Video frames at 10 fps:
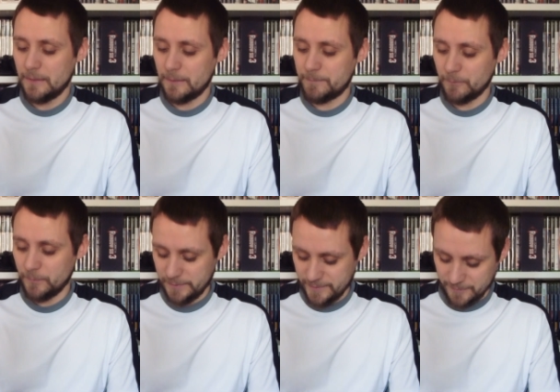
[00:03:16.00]
Uh, but
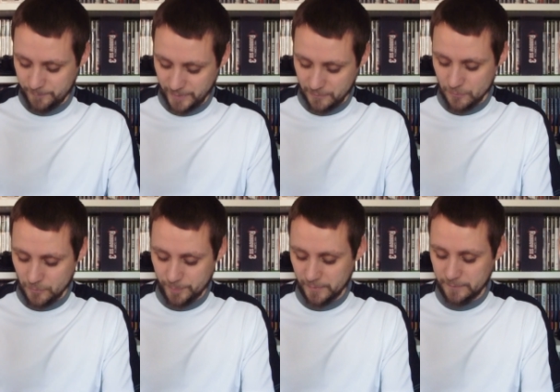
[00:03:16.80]
we did pick
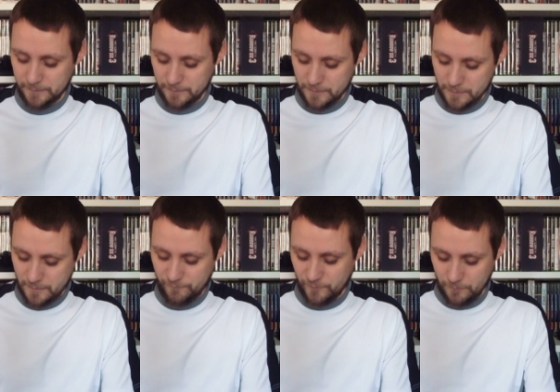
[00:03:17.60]
up
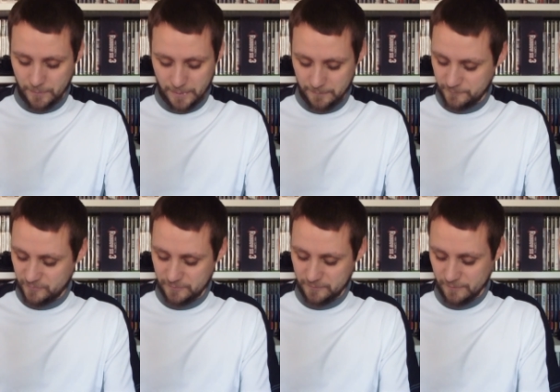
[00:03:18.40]
a few
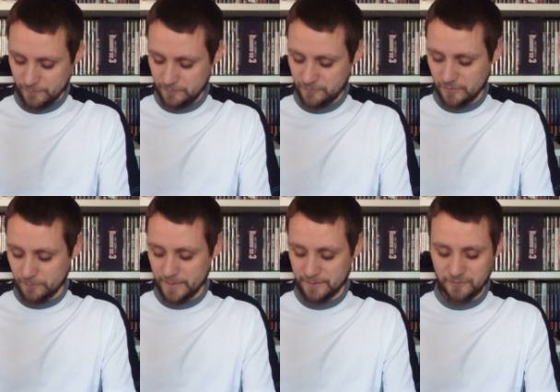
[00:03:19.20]
games. Let's have a look.
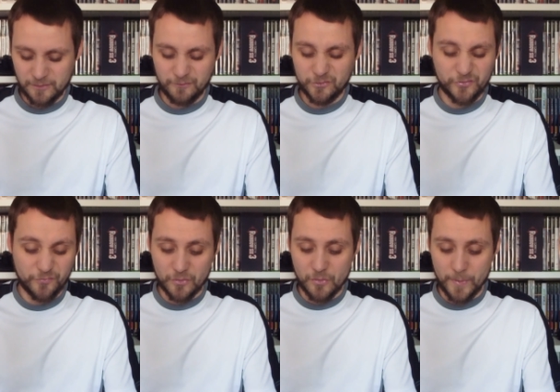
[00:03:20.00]
Start with this. So just
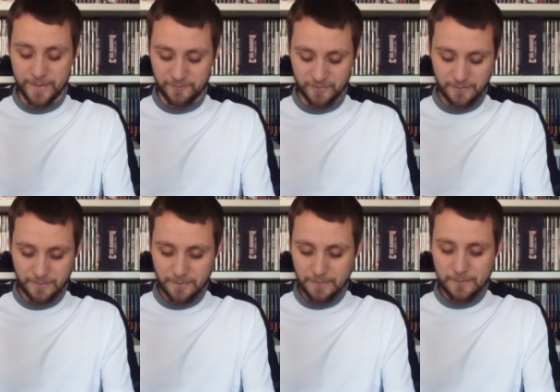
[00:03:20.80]
for a quid
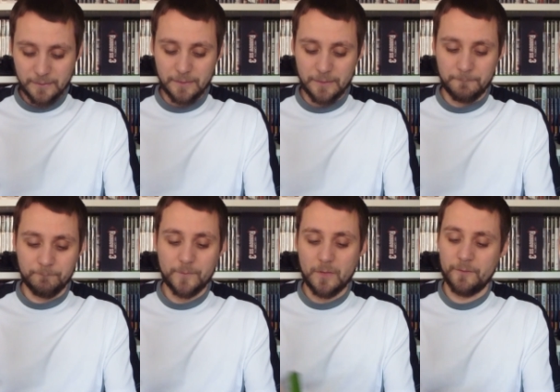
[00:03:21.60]

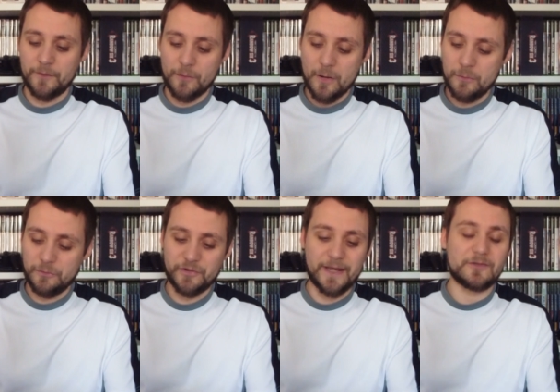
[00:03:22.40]
um, on the
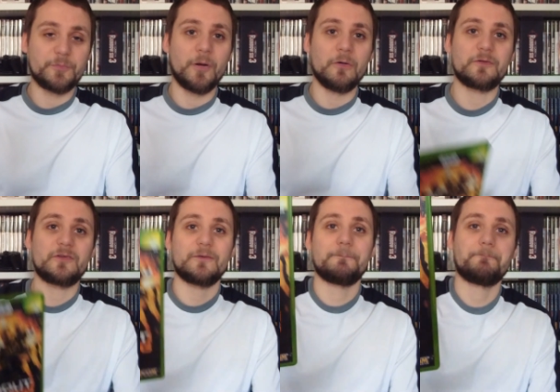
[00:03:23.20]
OG
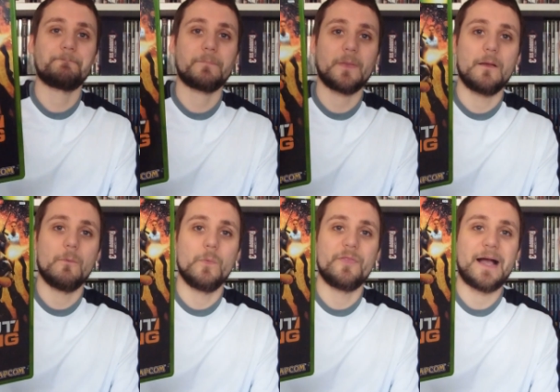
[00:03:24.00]
Xbox,
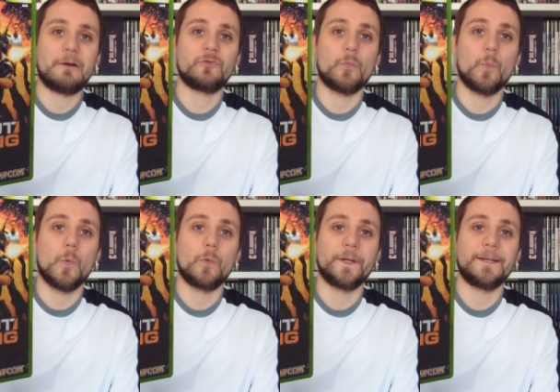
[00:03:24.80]
without
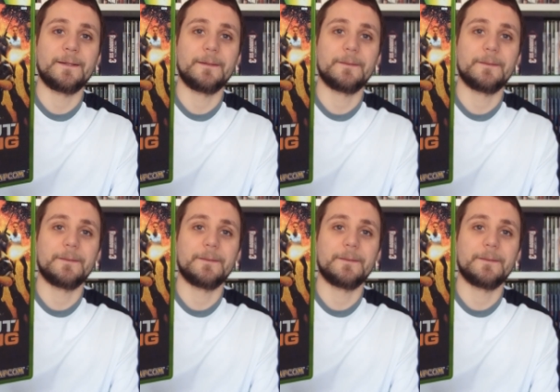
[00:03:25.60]
warning.